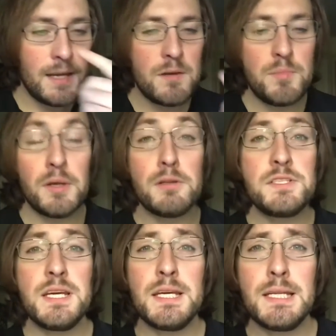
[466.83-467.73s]
built
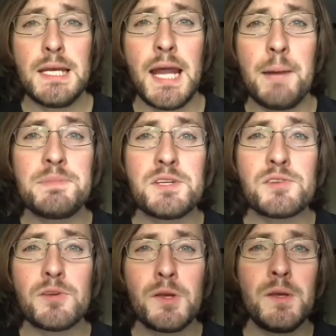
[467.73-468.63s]
in and I'm just,
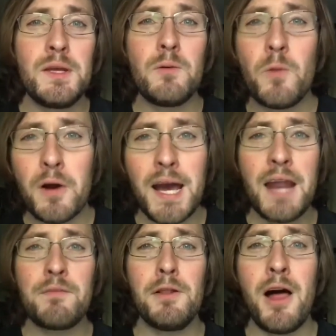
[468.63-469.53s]
you know, we're kind
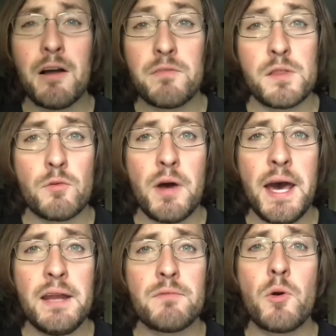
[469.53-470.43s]
of along for the
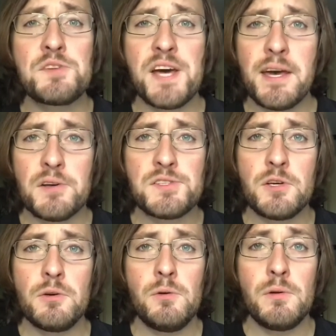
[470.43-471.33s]
ride. Of course, I
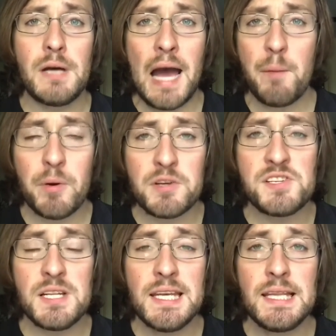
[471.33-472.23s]
also, I
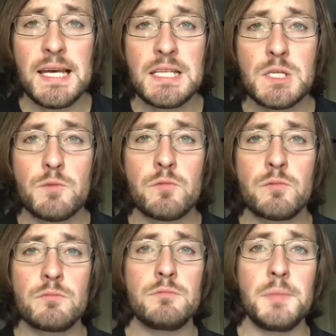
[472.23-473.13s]
personally like to
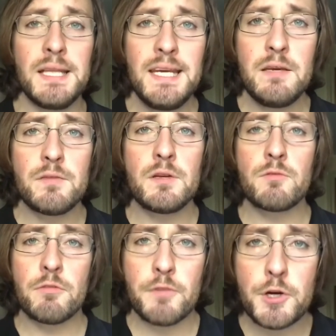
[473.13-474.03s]
believe and
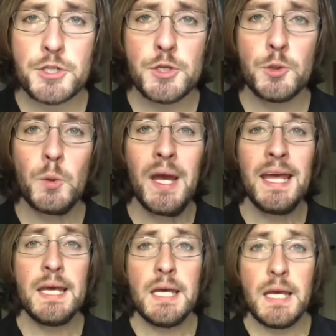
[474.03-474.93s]
refer to
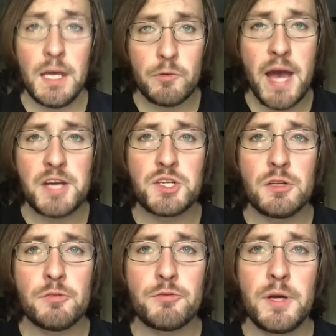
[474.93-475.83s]

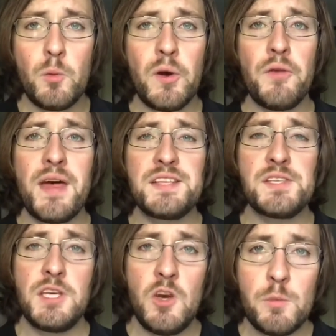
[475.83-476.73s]
irrational free will. That's the
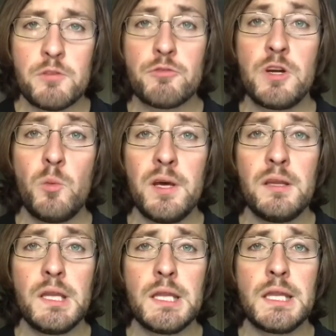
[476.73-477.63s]
human free
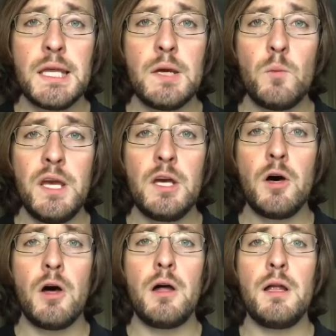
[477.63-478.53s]
will that we
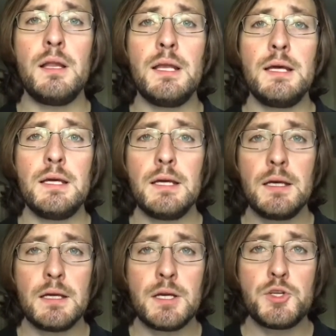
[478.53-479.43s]
all
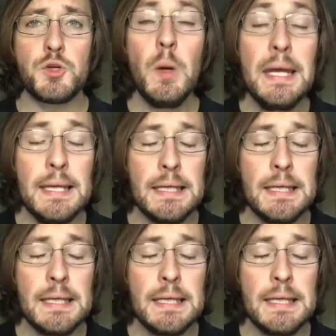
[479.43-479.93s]
enjoy,